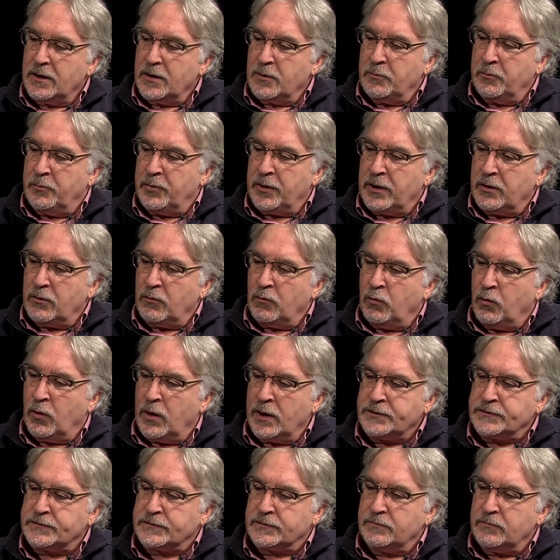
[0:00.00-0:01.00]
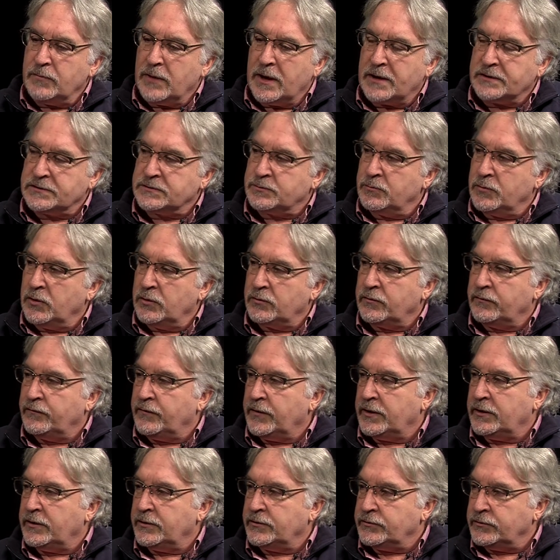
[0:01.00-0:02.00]
But what has
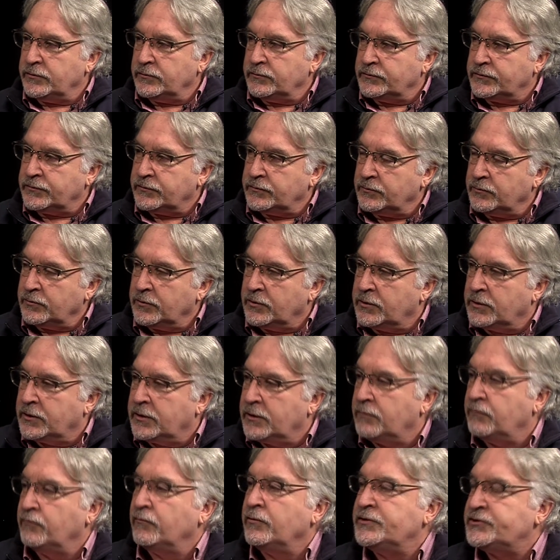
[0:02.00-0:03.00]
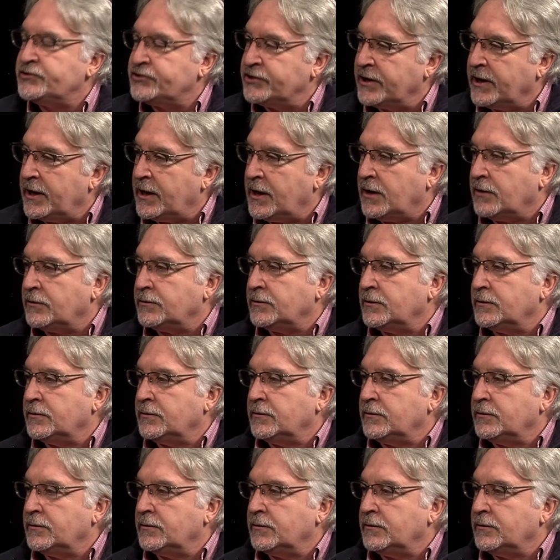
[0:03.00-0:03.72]
motivated you to reaching out?